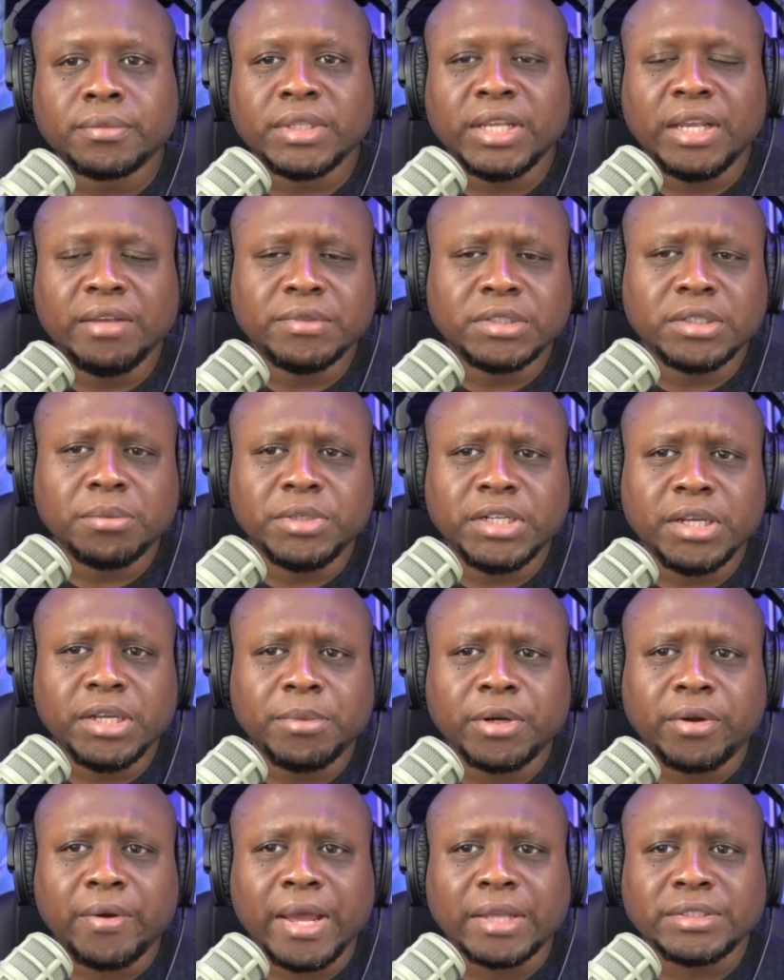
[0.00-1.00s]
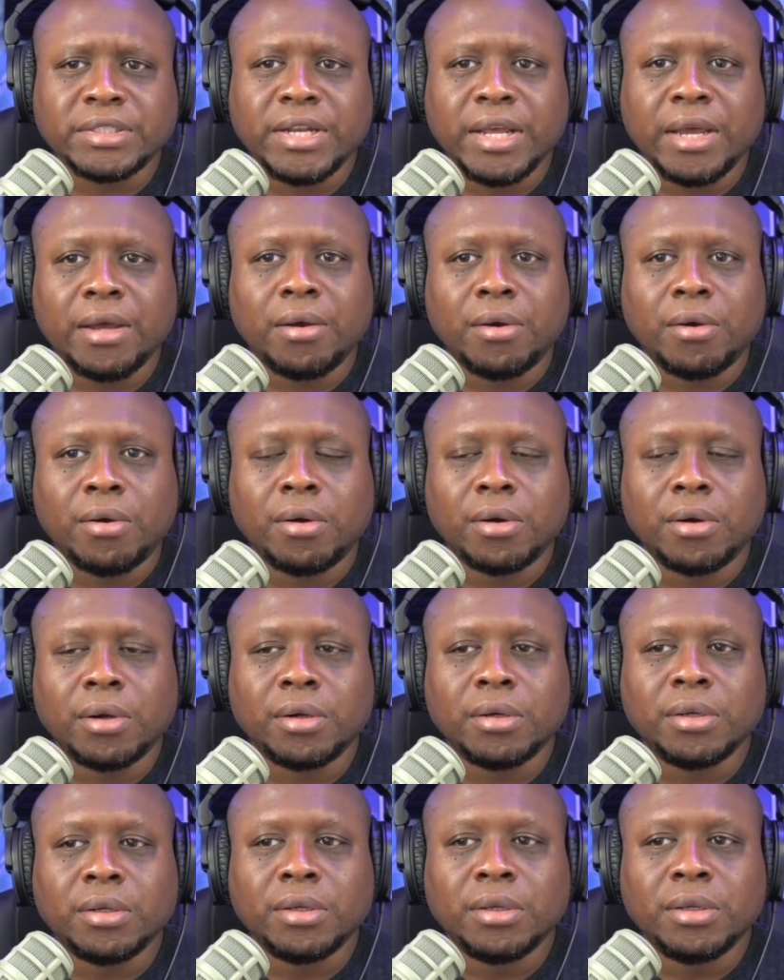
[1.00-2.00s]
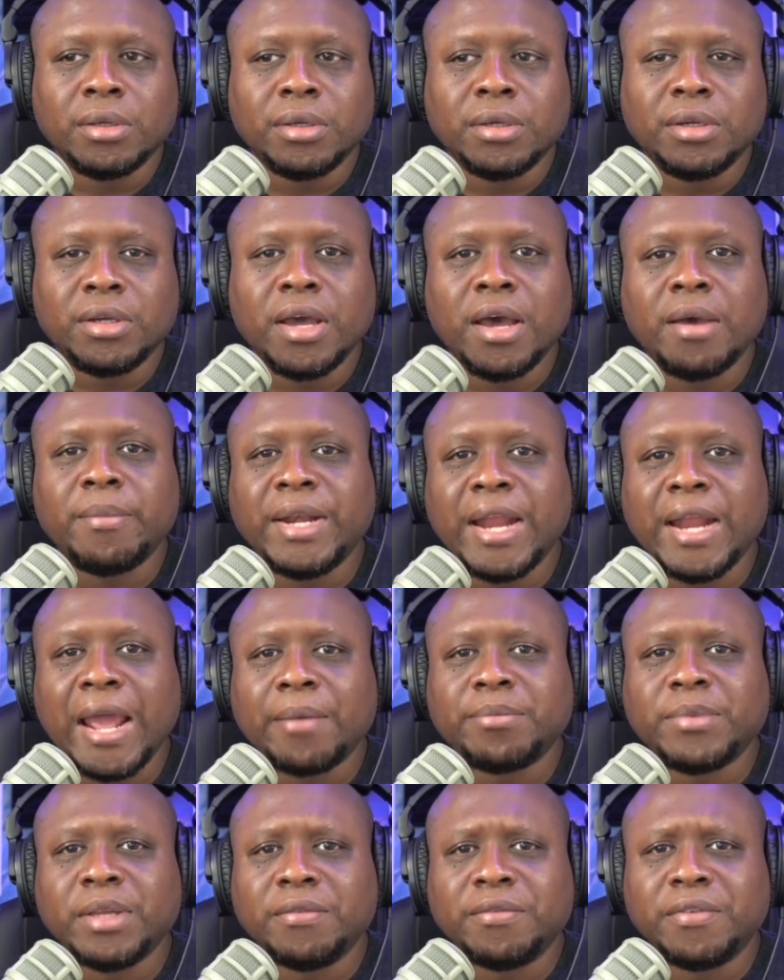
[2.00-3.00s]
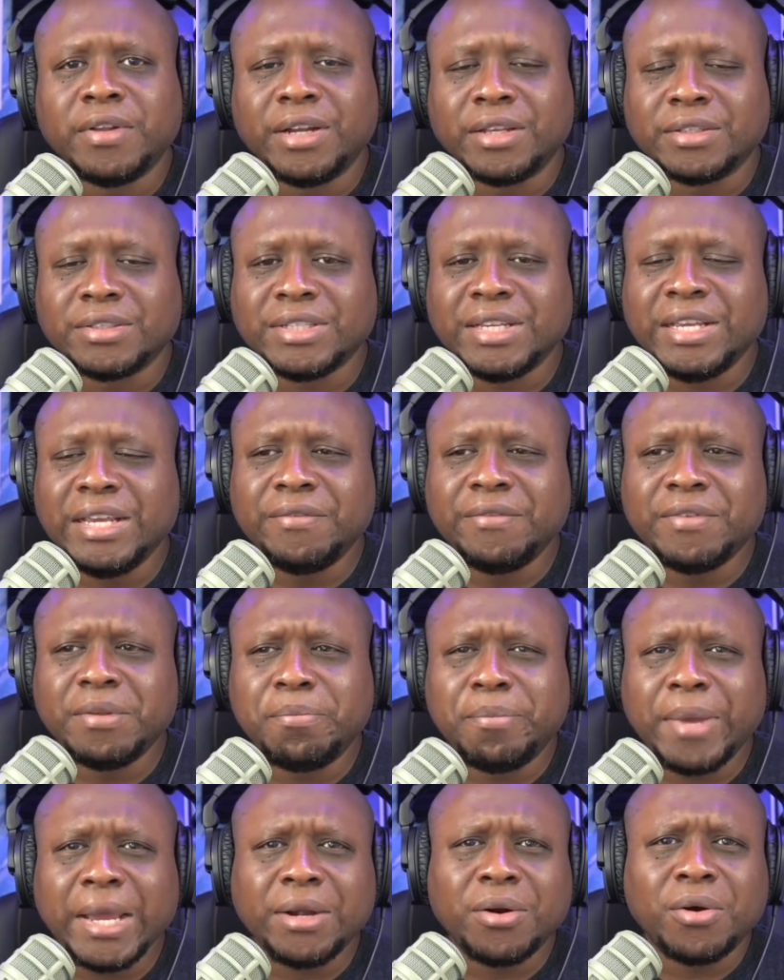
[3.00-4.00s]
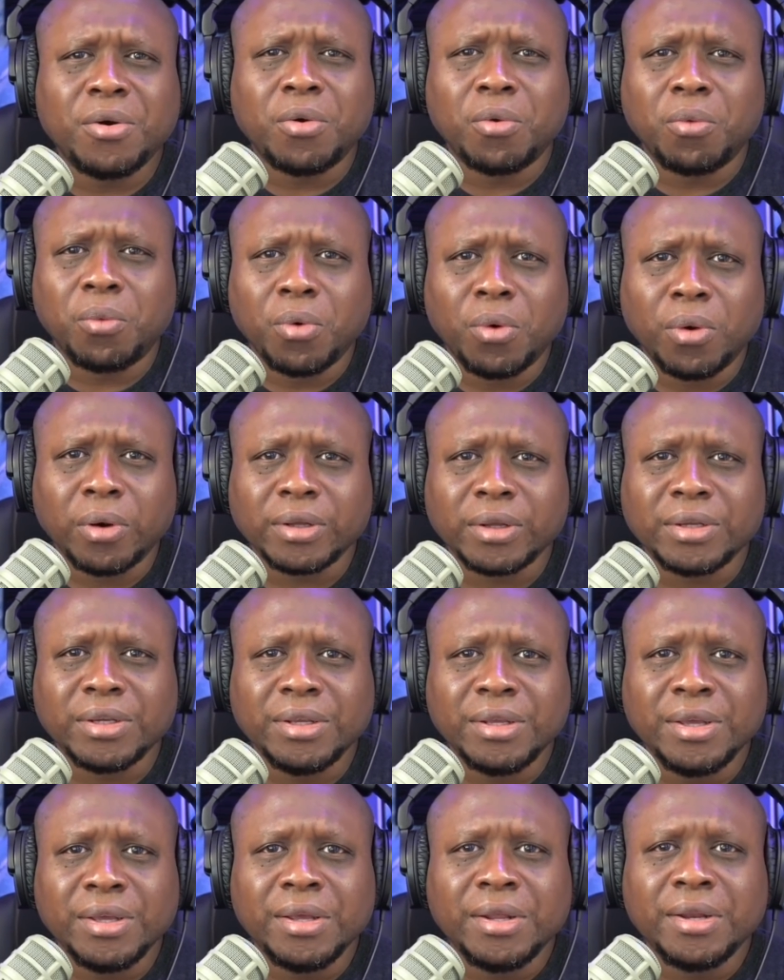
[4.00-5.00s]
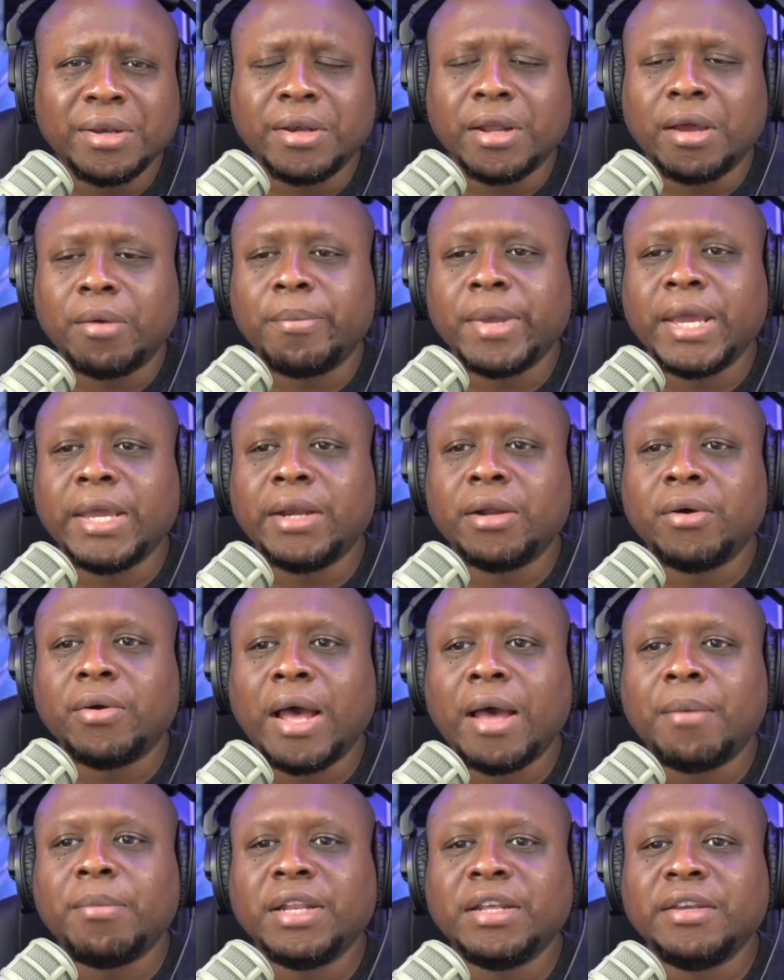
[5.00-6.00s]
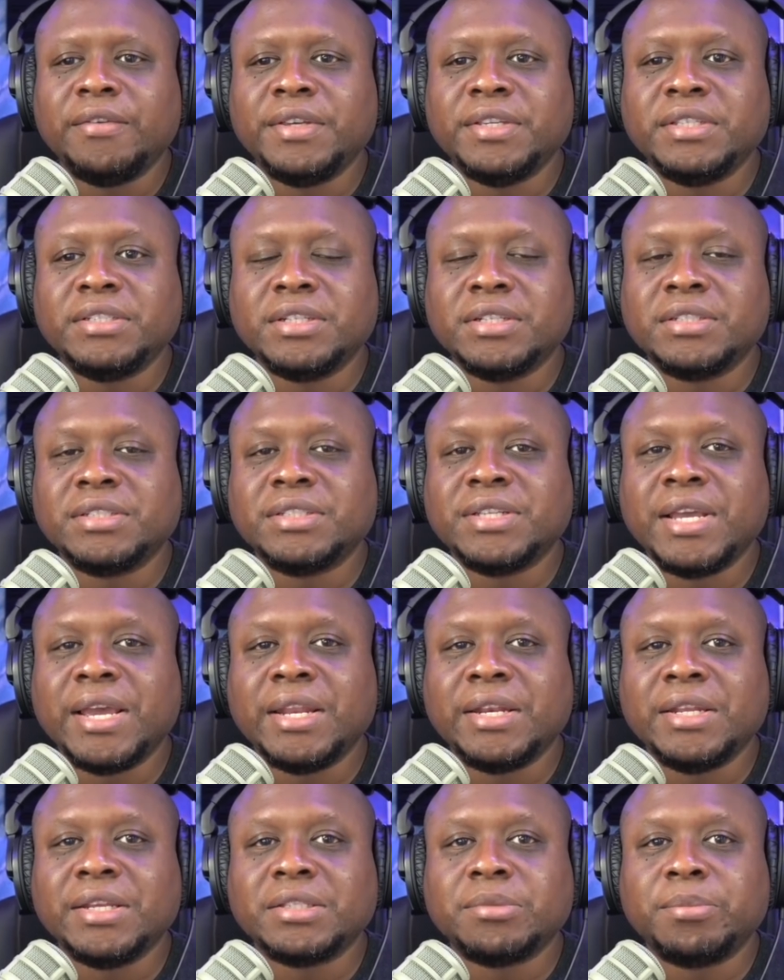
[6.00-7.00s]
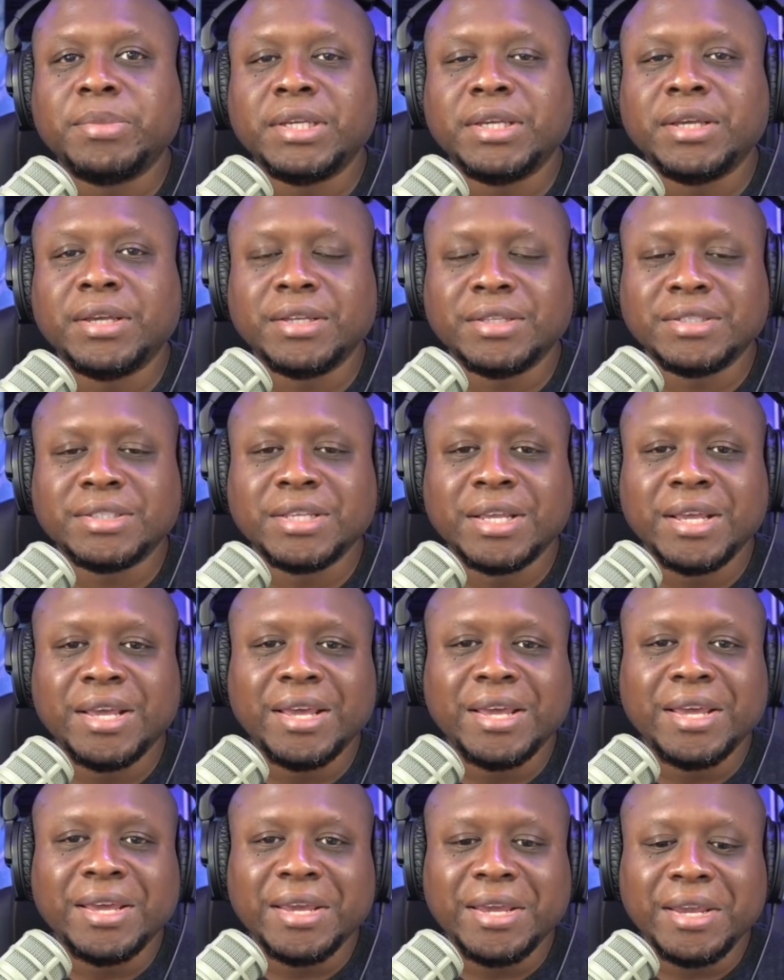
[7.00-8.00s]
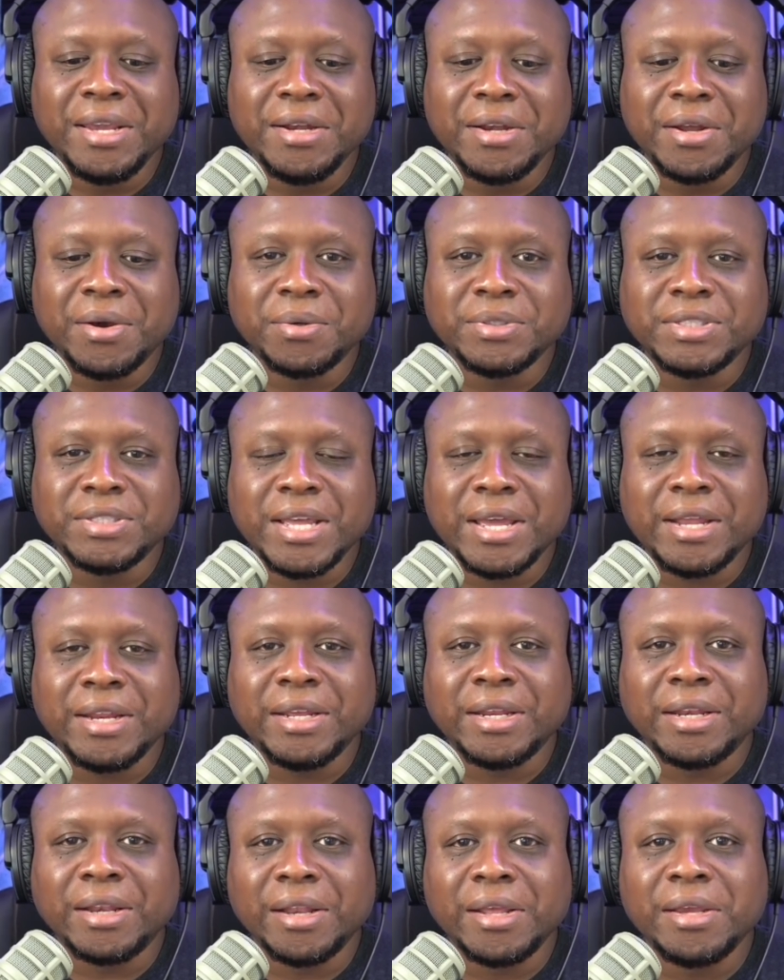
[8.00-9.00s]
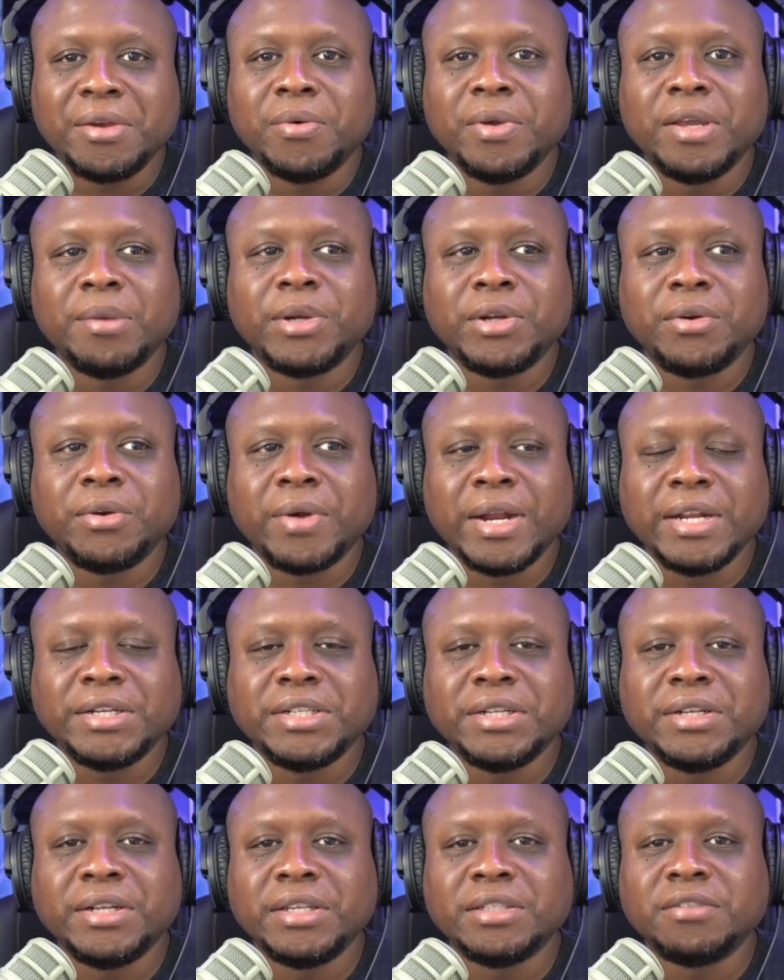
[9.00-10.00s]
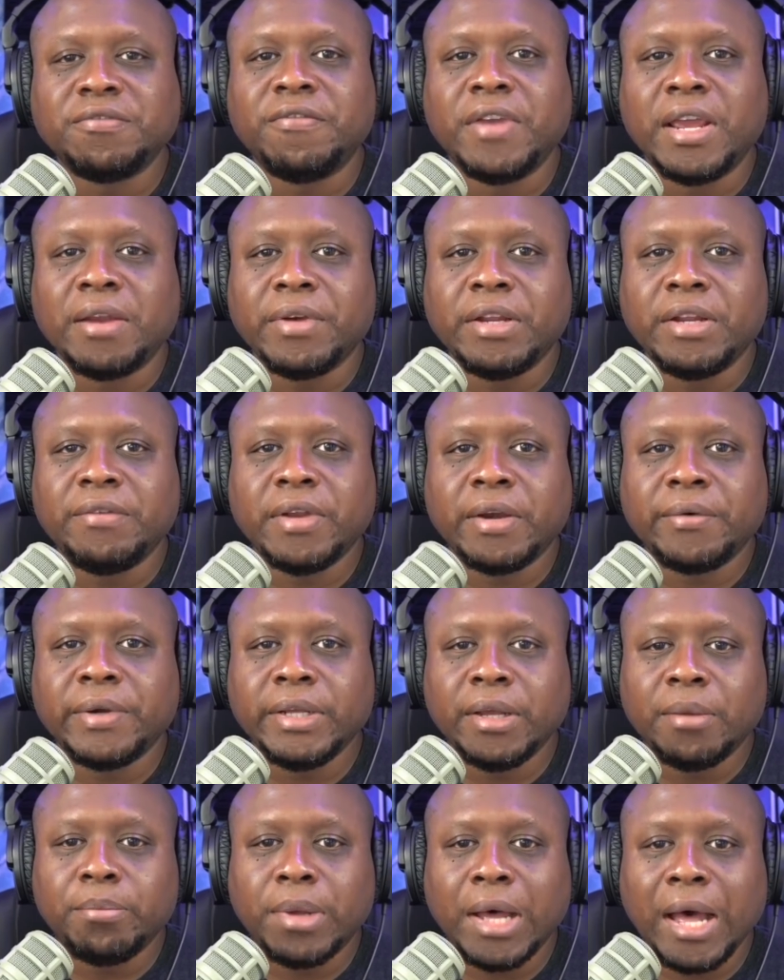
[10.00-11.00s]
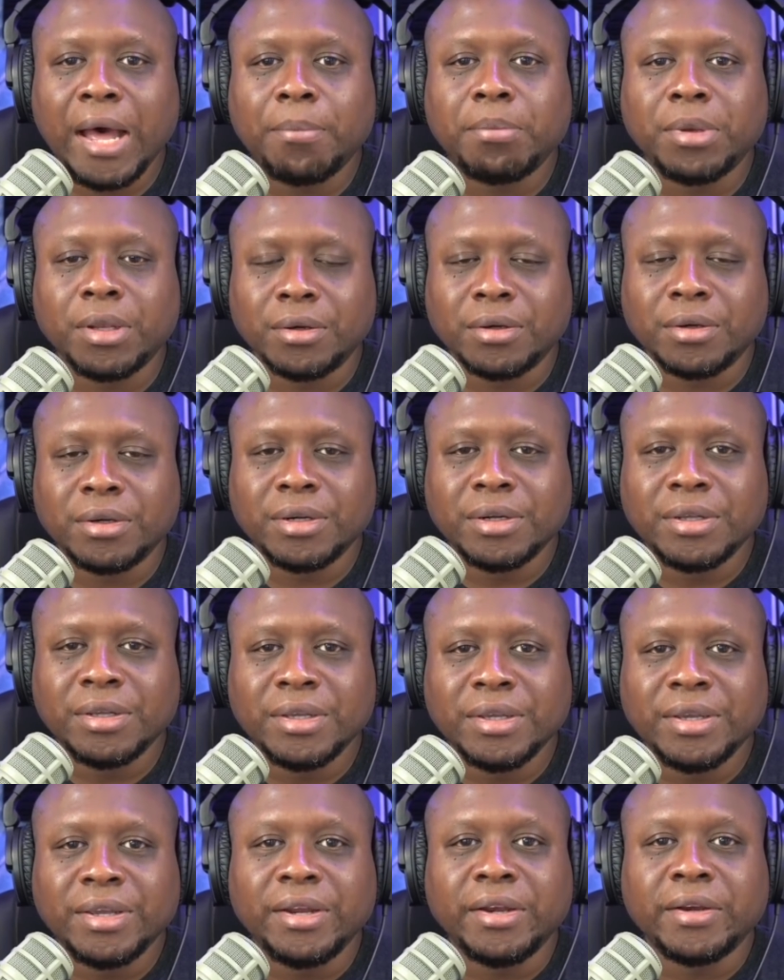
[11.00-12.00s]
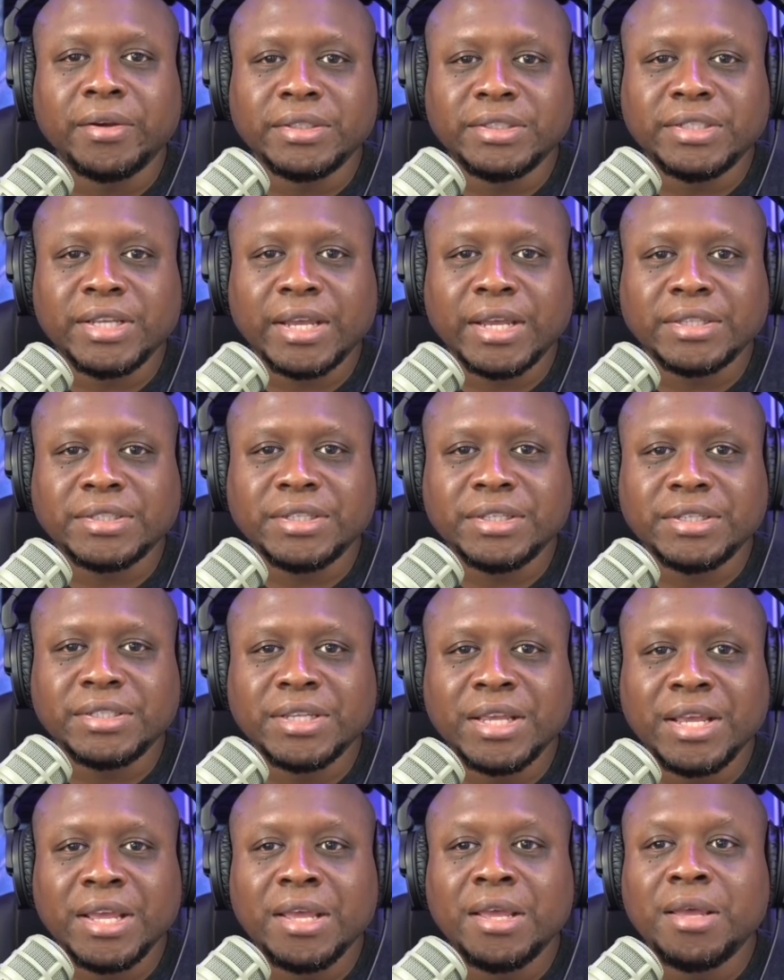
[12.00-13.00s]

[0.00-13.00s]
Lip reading: Even some Democrats now are coming after him for this. Even Beto O'Rourke. Now, Beto, I believe he's just saying this because he knows that illegal immigration is very, very unpopular here in Texas.